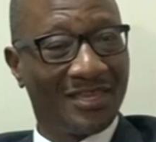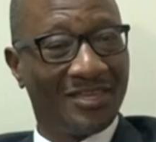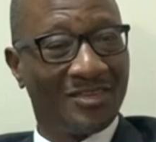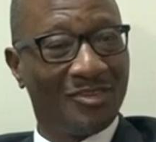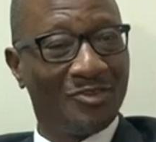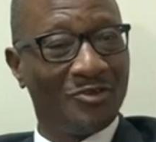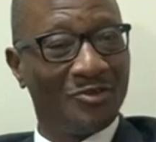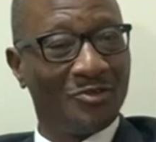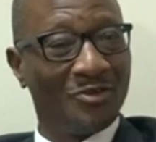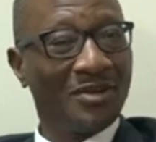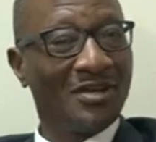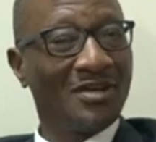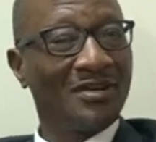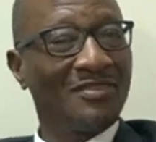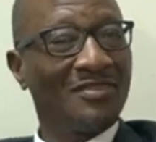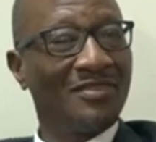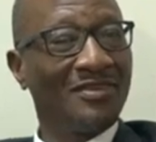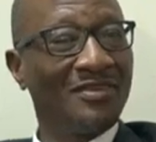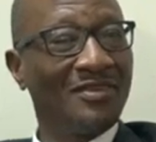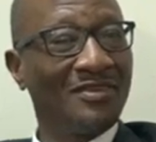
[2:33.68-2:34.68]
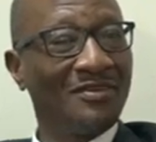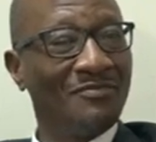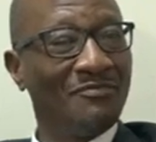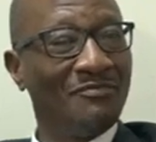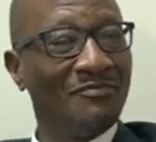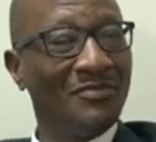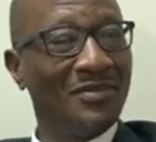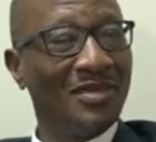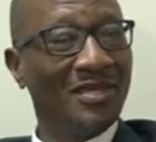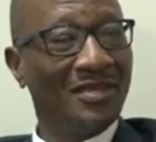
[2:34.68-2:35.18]
you were the
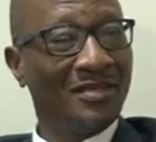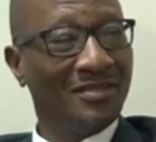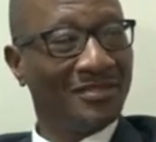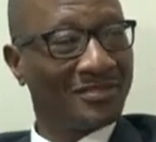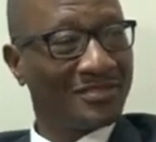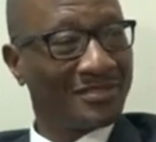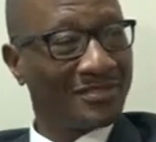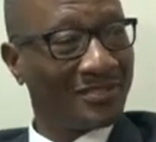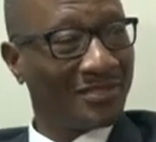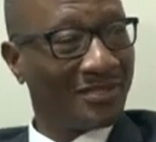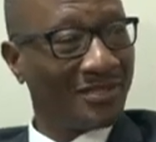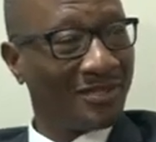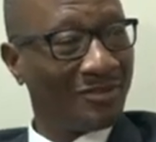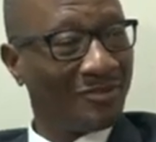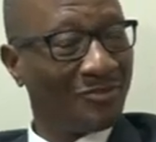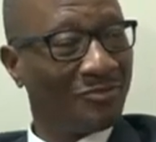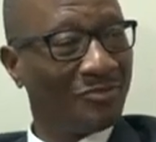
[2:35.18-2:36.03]
minister